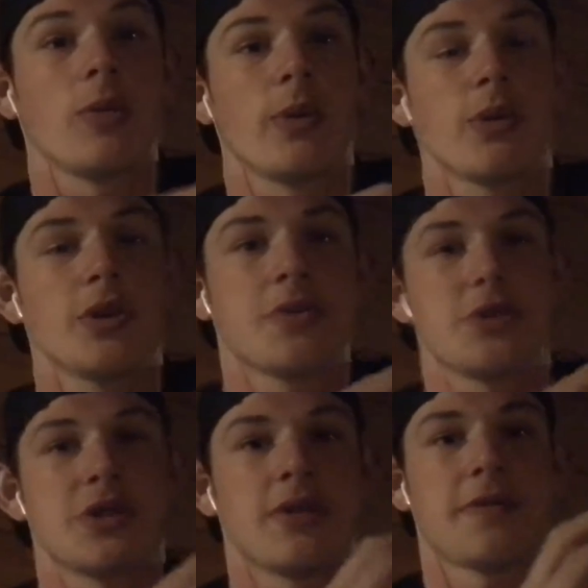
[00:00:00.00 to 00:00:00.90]
We weren't supposed
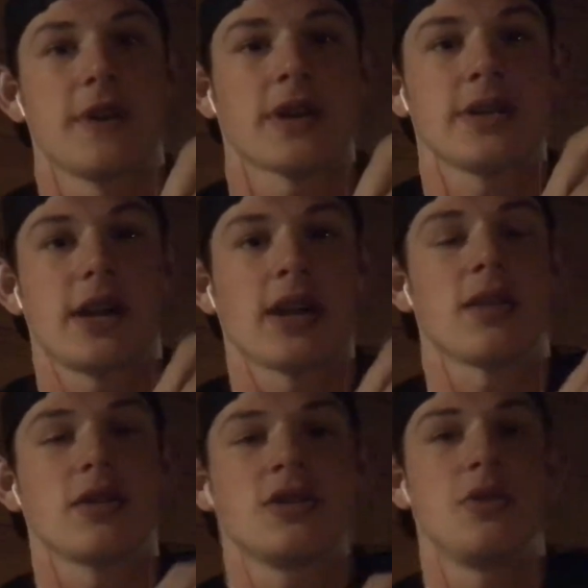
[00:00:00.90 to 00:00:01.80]
to affect
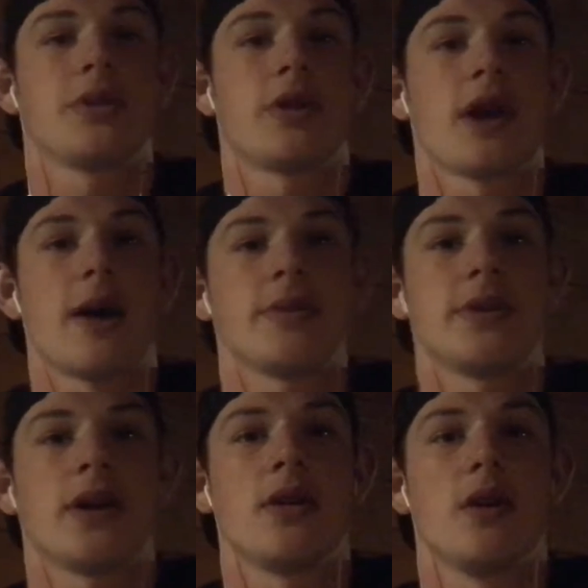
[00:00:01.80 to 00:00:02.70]
anything to do with their
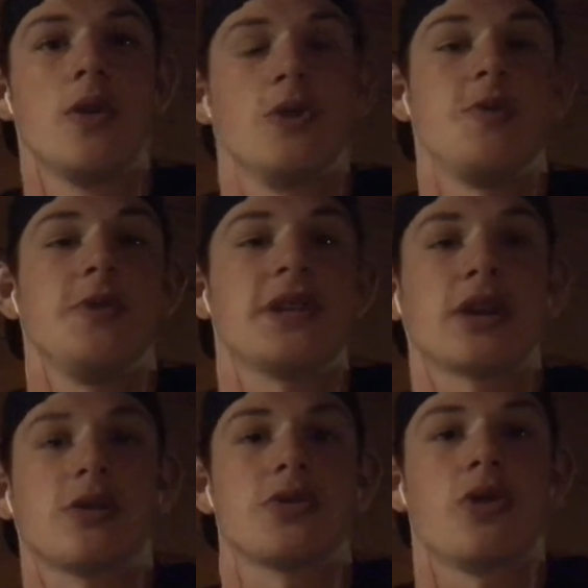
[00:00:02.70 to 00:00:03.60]
habitat, which means get
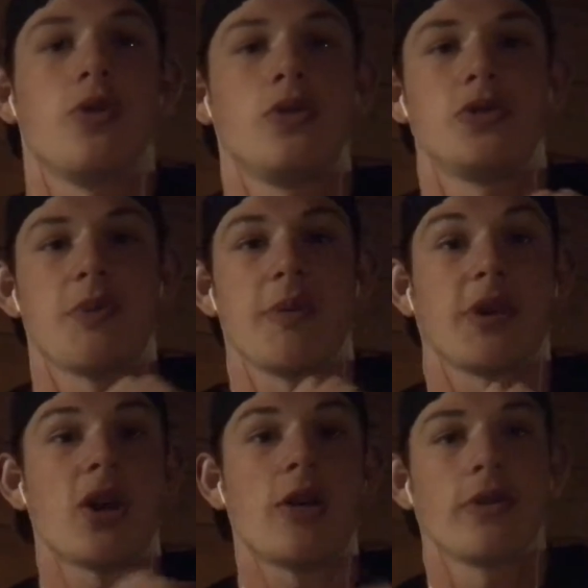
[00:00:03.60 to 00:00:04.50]
close to holes, maybe
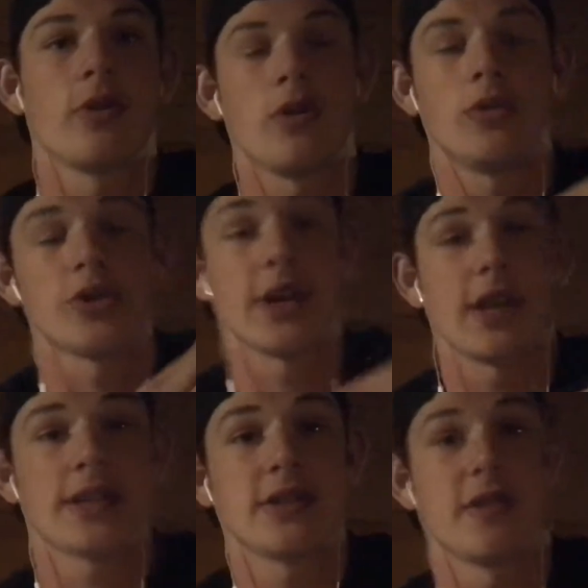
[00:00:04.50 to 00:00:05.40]
cover the holes or any of
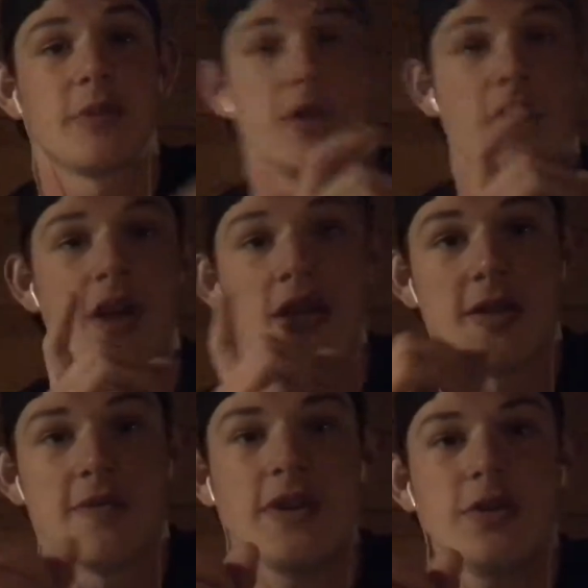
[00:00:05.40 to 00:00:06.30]
that stuff. But
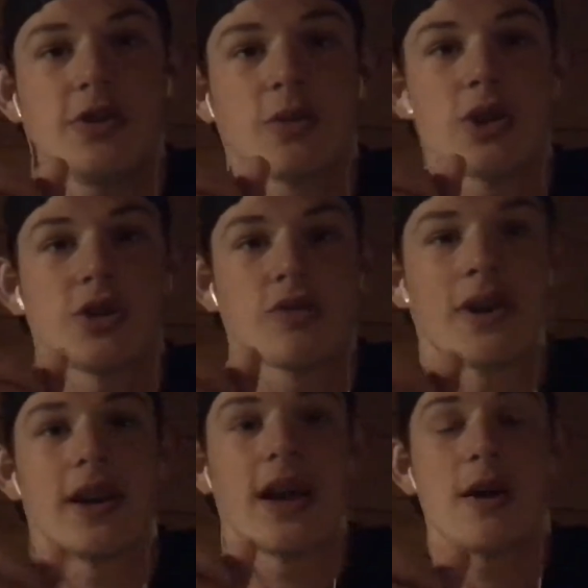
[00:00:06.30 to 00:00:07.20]
the video you're watching
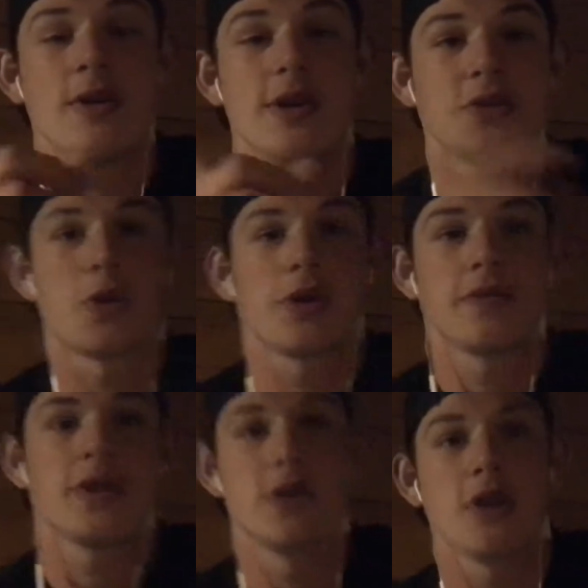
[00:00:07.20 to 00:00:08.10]
right now is one of
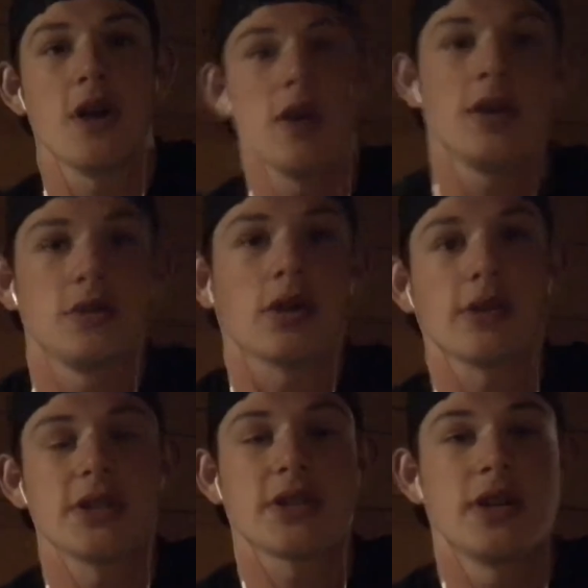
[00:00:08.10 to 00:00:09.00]
the
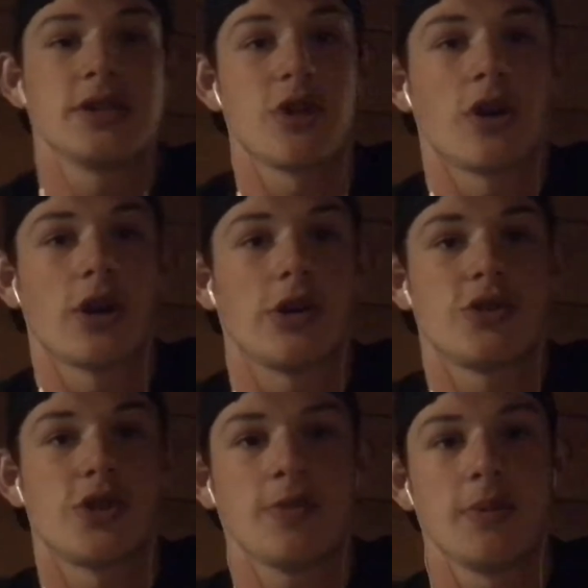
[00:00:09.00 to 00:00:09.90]
youngest kids on our
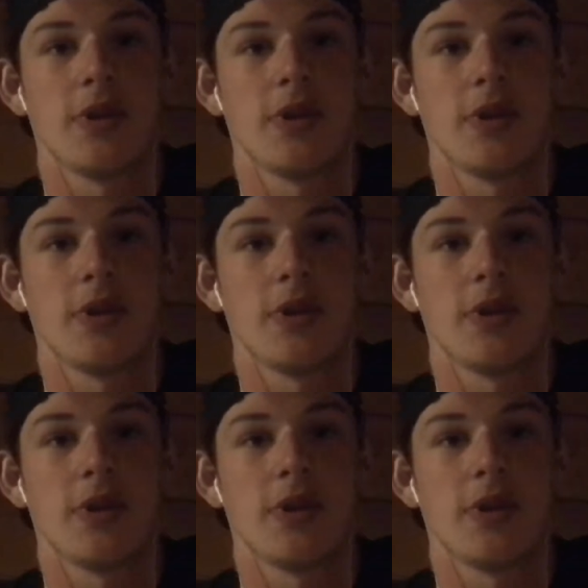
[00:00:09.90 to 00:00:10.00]
trip.